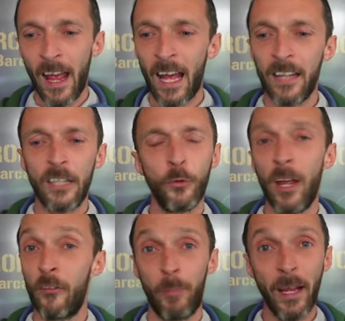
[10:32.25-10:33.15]
and I don't
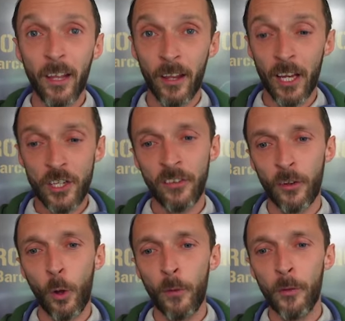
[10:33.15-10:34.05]
have big collections
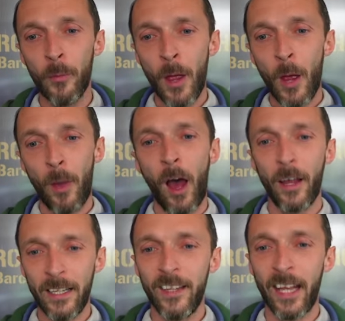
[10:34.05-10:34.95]
in all of them, but I
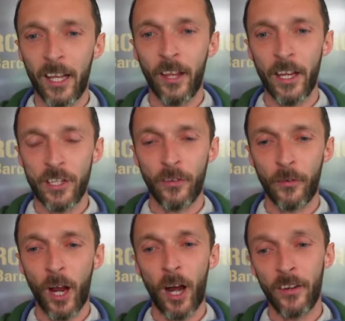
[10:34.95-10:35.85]
like to get collections
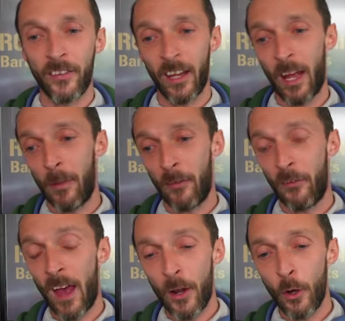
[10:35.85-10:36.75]
of cards that I'm a
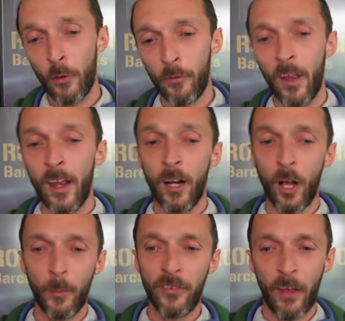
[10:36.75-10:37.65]
fan of,
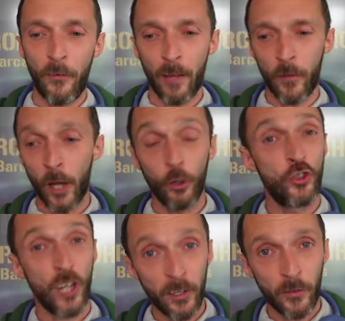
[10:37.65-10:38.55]
clubs that I think I've got a good
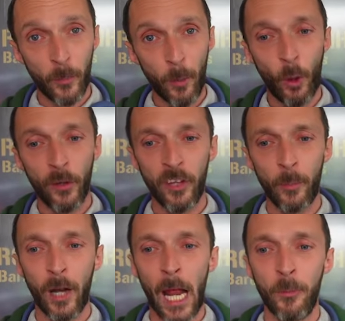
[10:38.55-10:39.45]
transfer policy
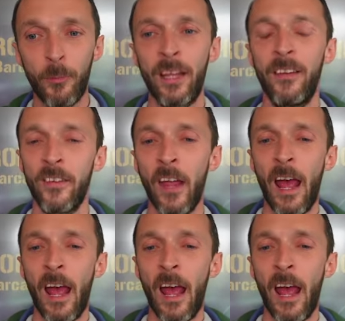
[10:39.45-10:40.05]
perhaps, because